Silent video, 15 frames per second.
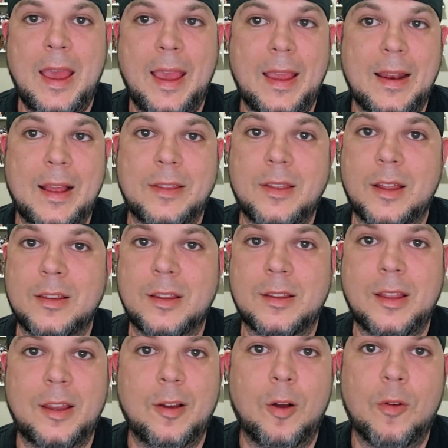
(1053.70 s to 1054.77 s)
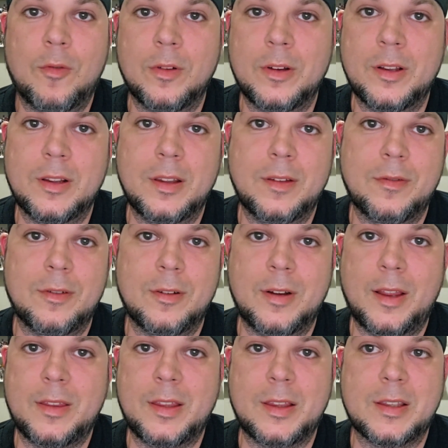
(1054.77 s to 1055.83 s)
And I thought that they over-delivered.
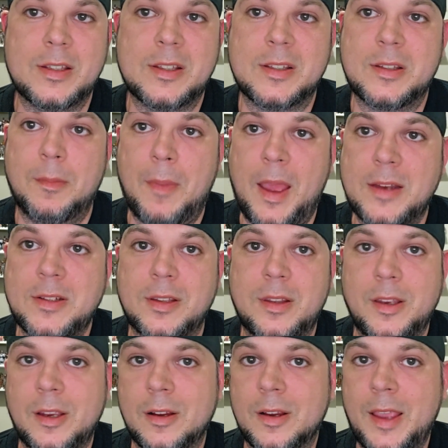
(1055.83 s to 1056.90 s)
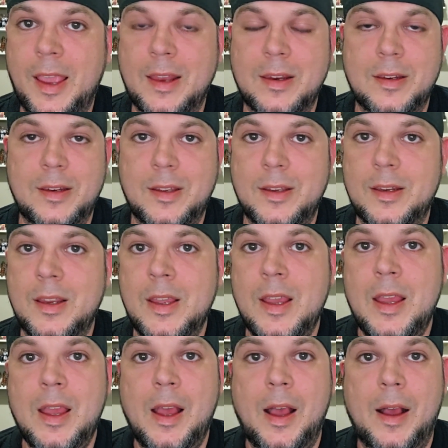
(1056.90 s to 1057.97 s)
I think this is a match of the year candidate.
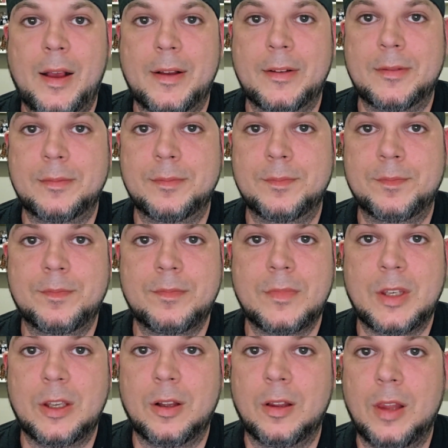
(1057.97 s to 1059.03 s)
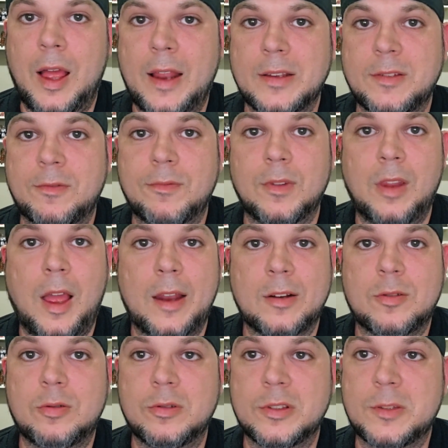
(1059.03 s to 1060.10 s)
You know, a lot of
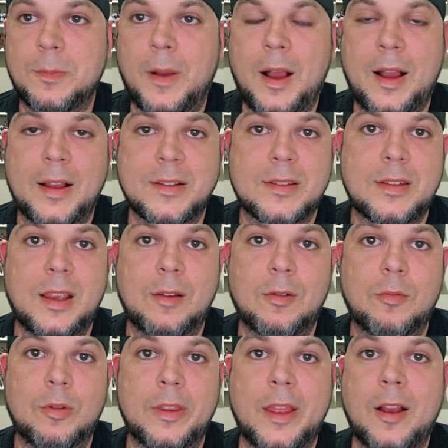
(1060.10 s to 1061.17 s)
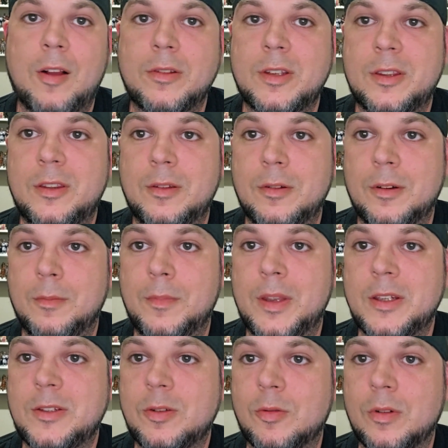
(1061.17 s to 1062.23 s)
cool spots. When they all did their
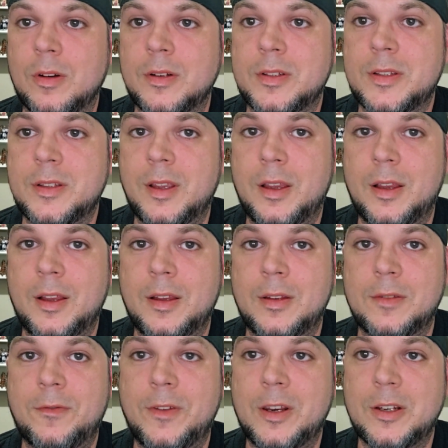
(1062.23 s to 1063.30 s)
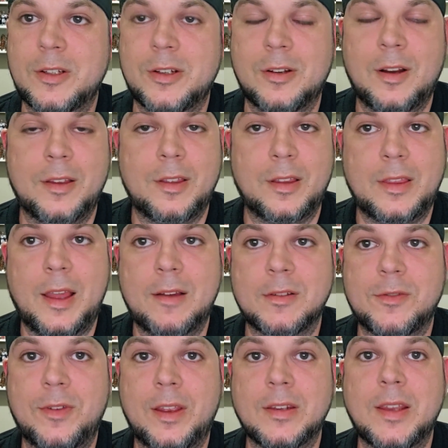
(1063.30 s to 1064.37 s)
mentors finisher, I thought that
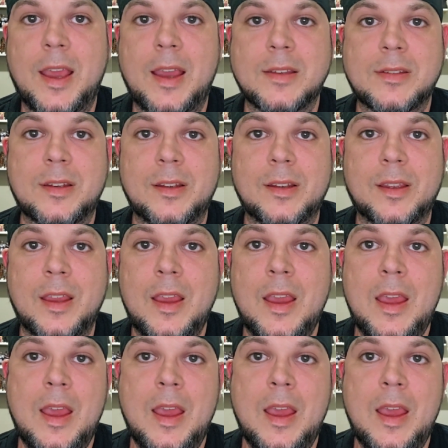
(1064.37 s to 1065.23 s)
was fantastic.